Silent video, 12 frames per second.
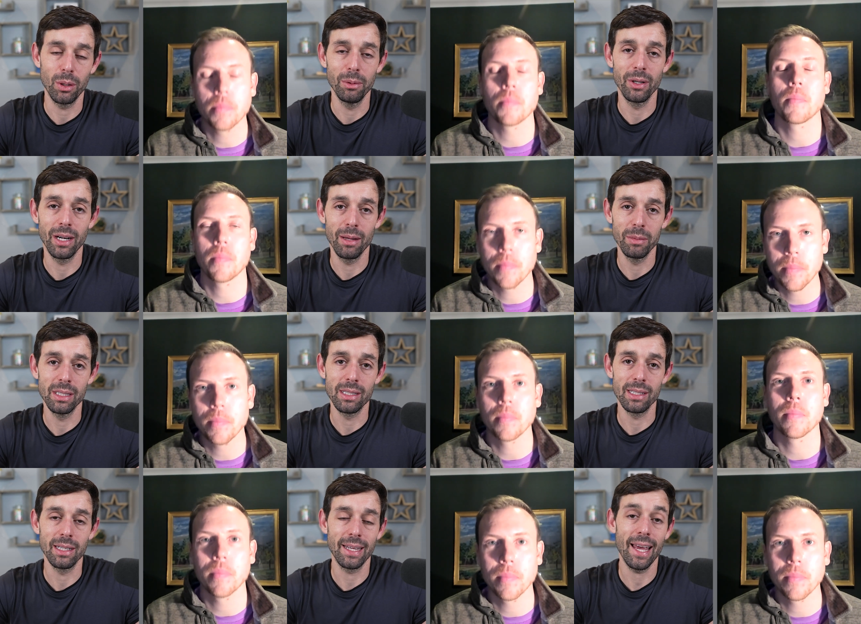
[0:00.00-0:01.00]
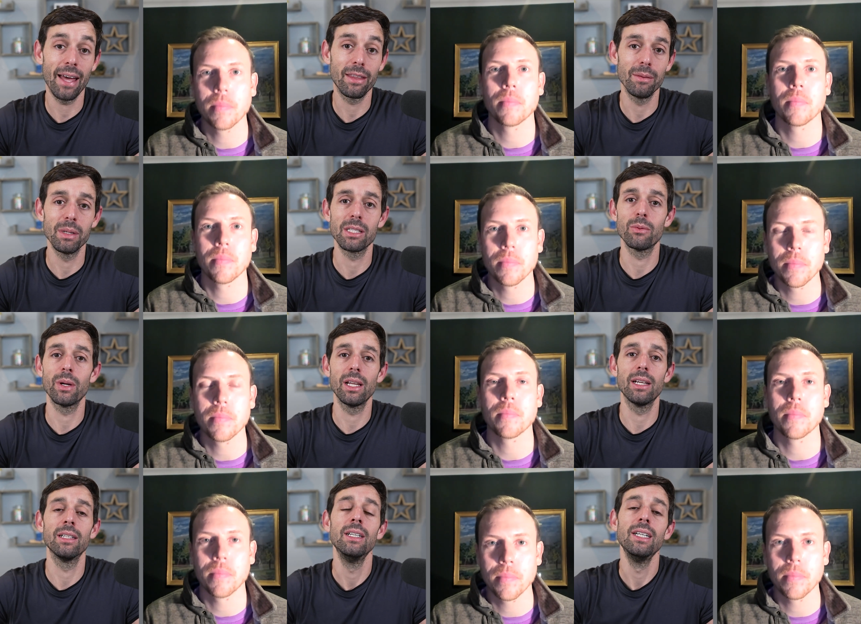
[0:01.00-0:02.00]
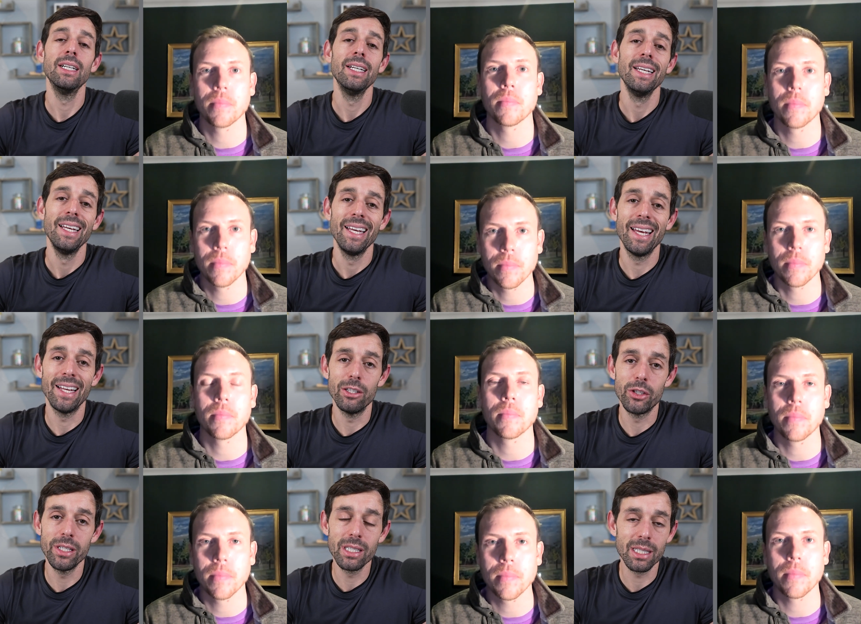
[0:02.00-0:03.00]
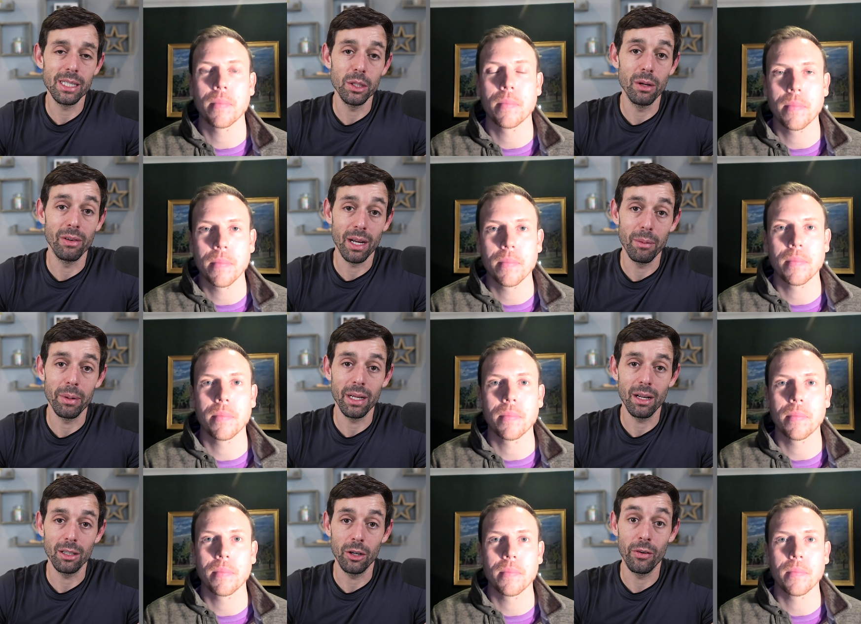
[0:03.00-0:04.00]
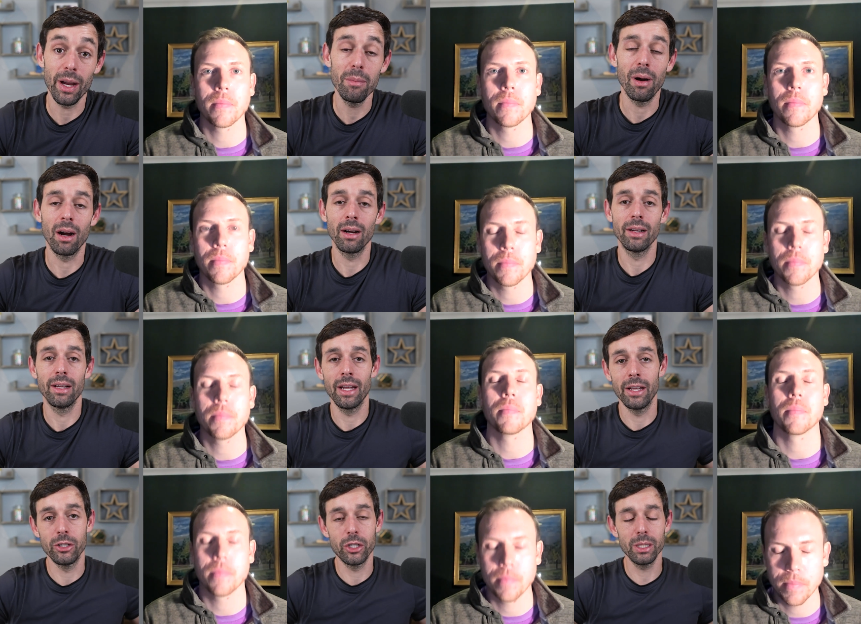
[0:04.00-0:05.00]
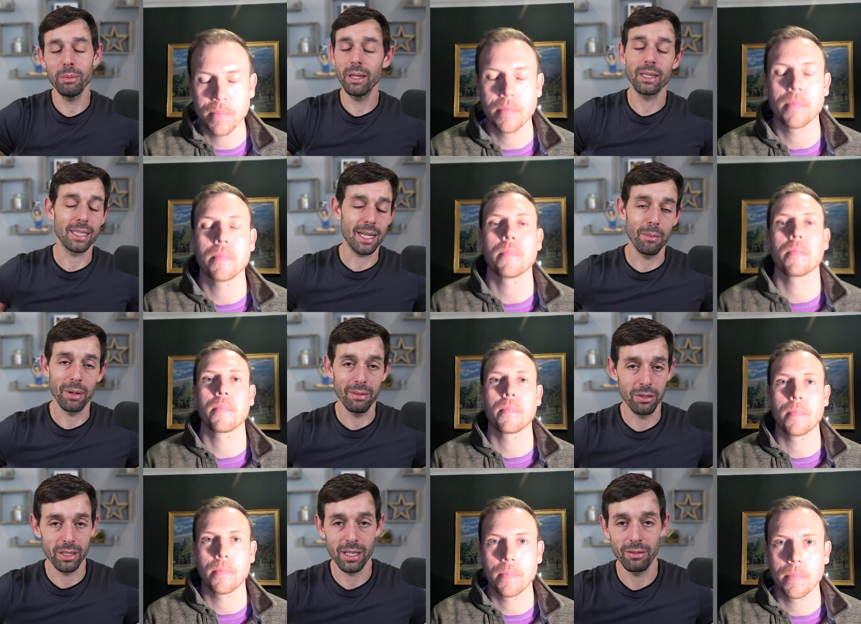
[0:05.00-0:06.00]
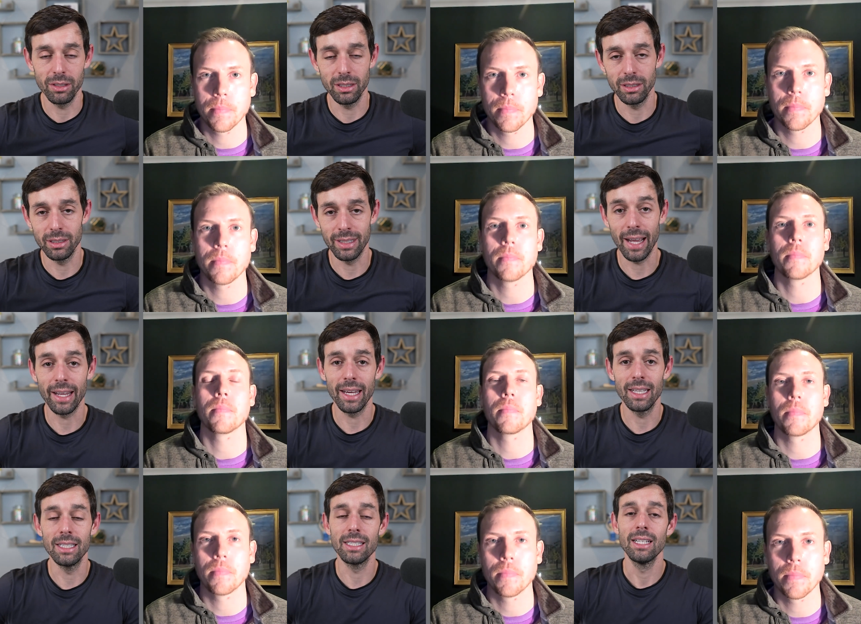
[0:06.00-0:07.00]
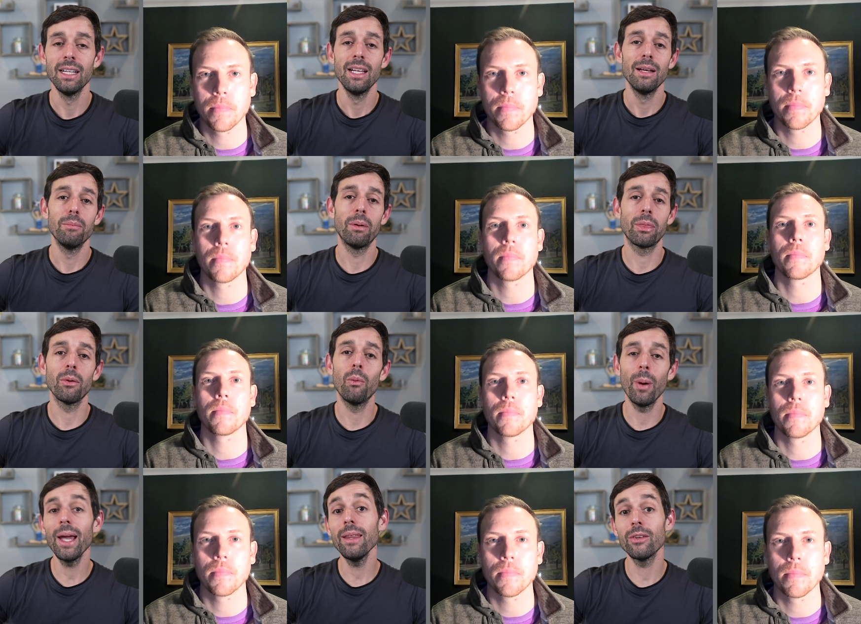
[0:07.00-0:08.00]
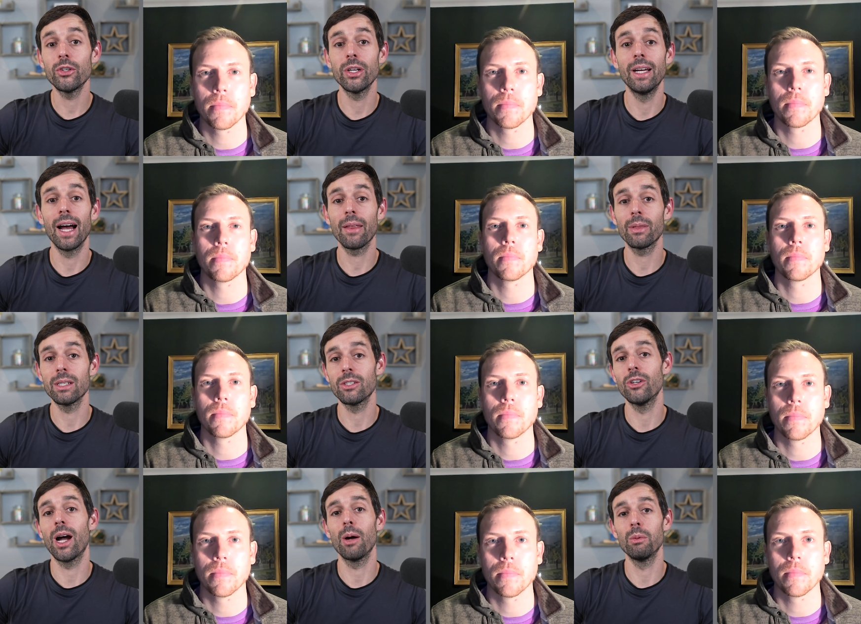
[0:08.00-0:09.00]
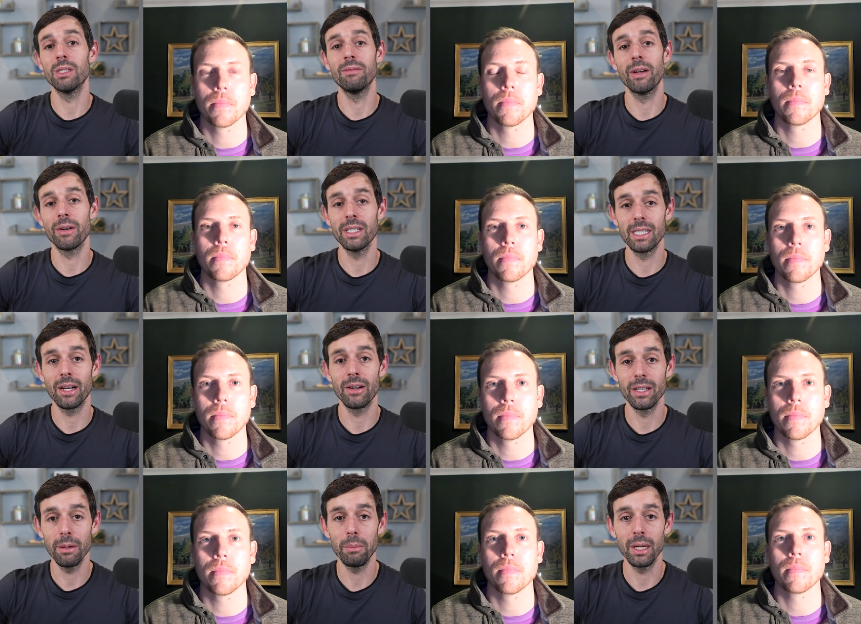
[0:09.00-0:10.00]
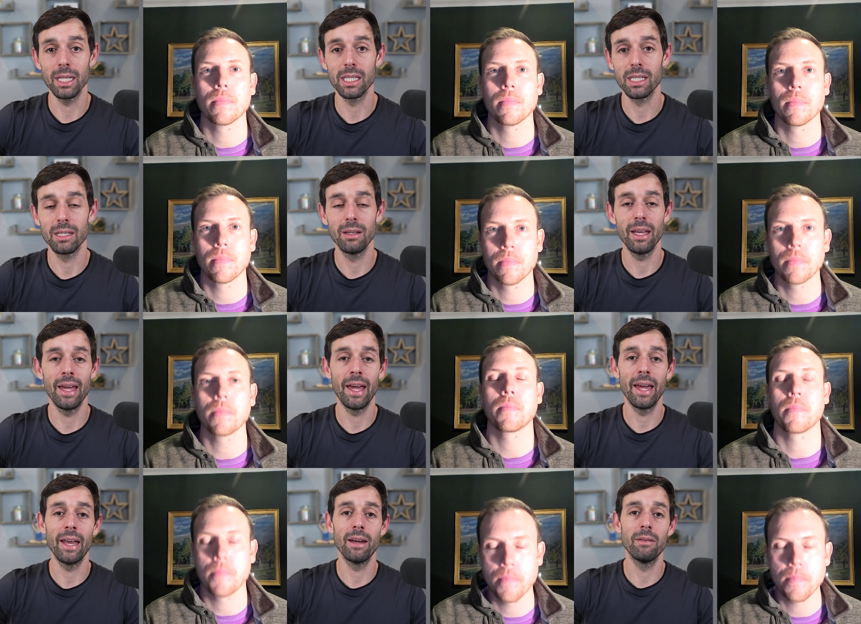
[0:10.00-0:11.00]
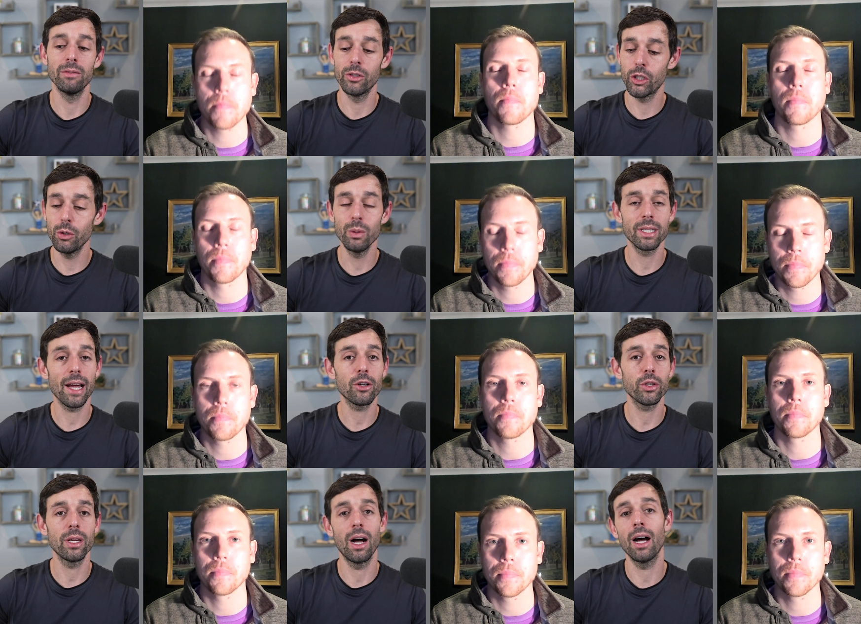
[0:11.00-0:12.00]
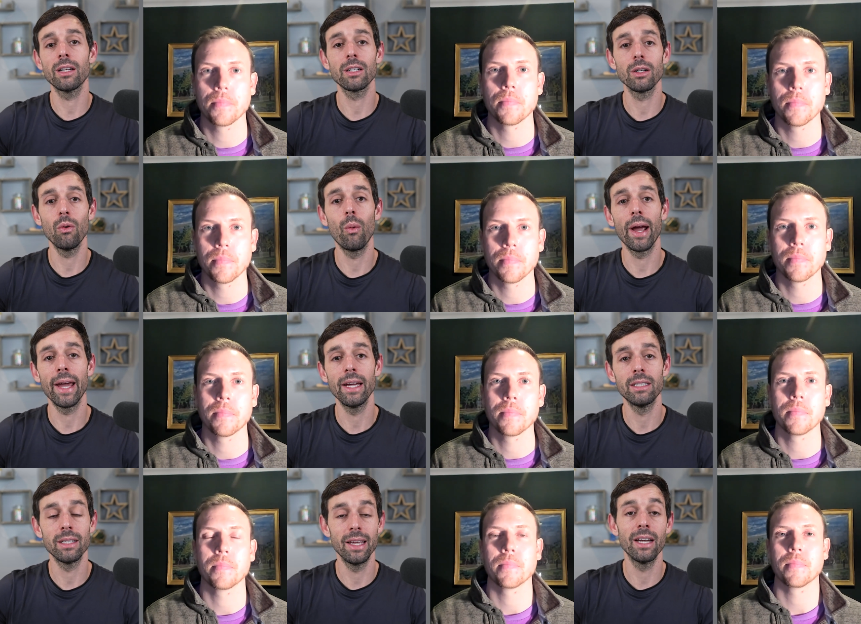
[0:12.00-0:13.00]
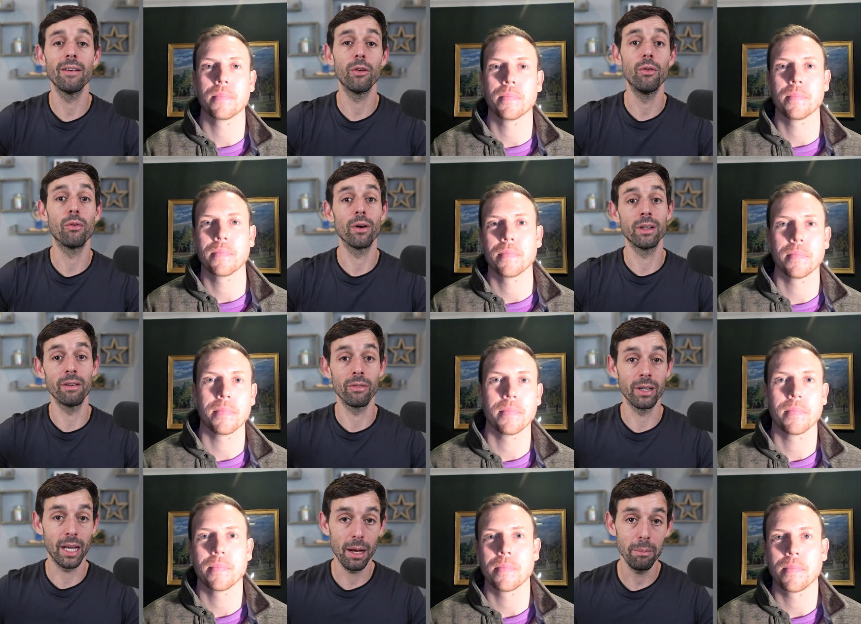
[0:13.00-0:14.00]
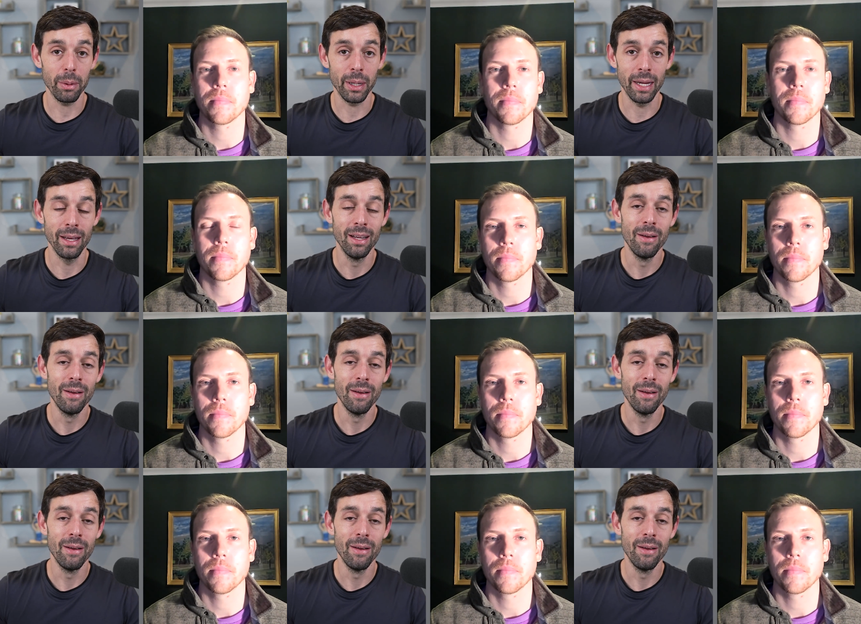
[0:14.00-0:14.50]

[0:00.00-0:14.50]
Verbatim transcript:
Speaker 1: told me. Her name is uh, Kathy Mazzarella, and she's the CEO of a company called Graybar, and she's been at this company for several decades. But the way that she got this job was very serendipitous. And she was actually on her way to interview for a different company.